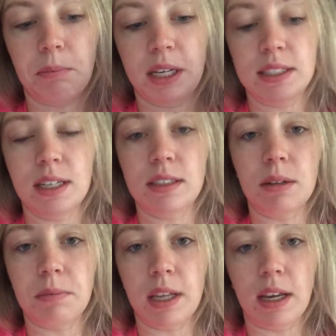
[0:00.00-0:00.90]
because that's
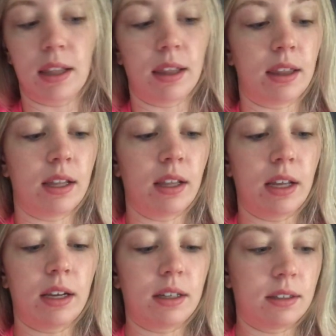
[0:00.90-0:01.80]
something that,
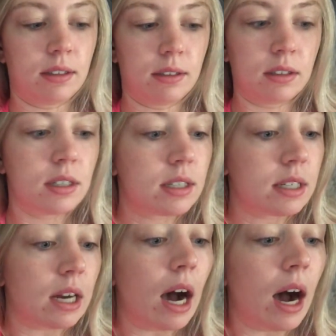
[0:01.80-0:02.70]
like,
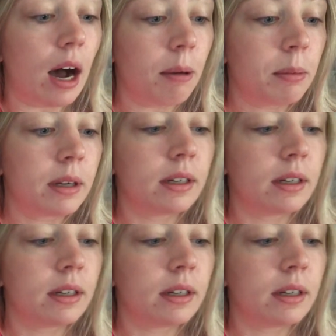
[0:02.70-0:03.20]
stop.